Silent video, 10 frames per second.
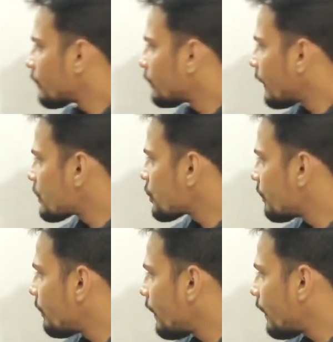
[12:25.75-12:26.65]
So that
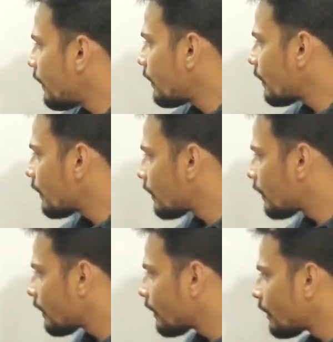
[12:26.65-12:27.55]
should be
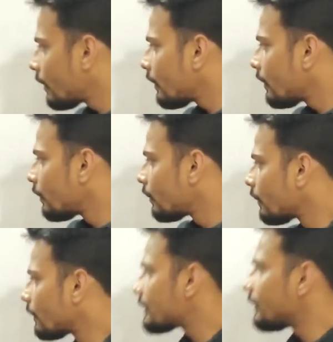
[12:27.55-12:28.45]
your
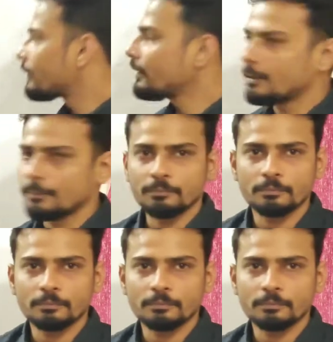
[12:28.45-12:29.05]
resultant.